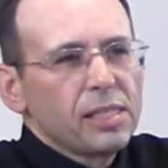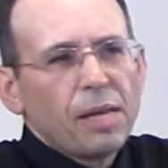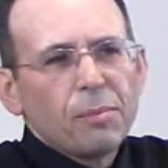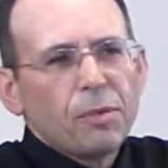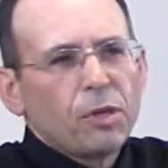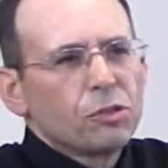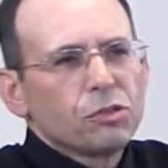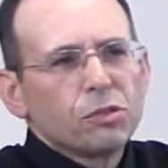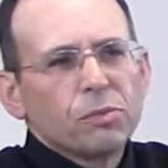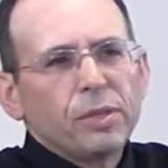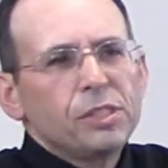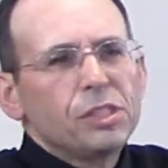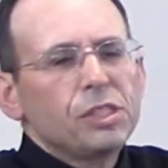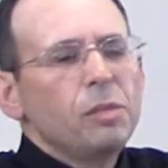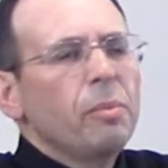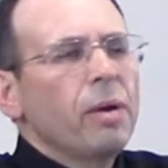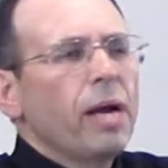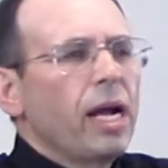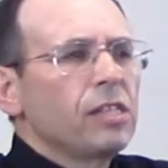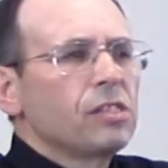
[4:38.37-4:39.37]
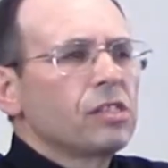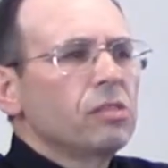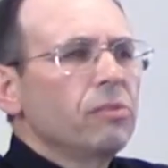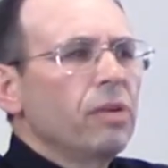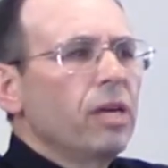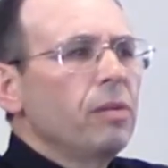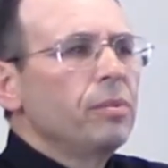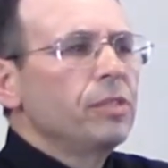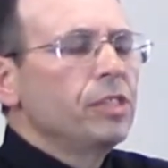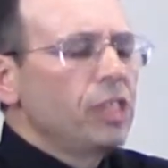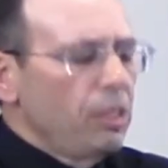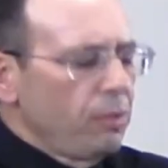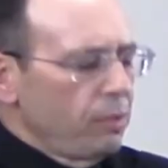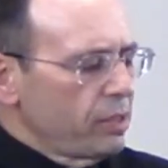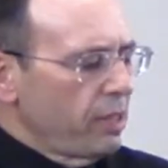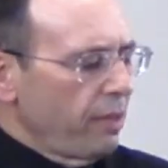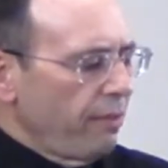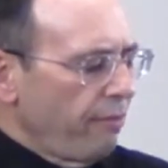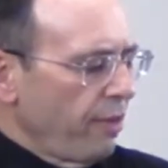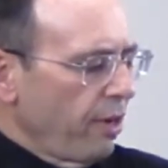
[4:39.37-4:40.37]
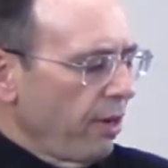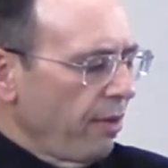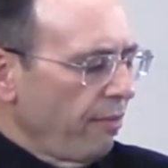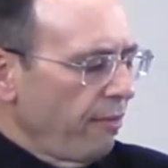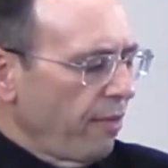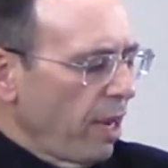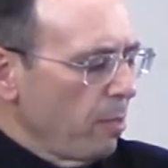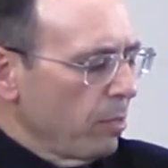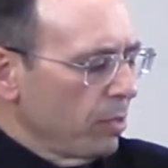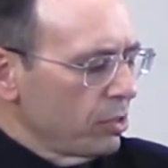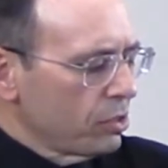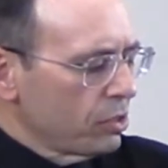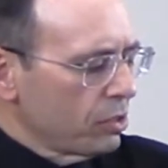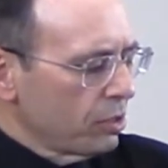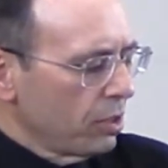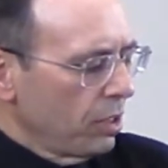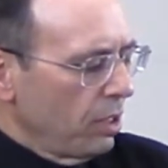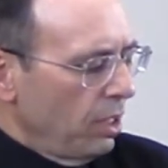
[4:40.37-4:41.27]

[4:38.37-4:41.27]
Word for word: I'm not sure when she passed away, but she was a very famous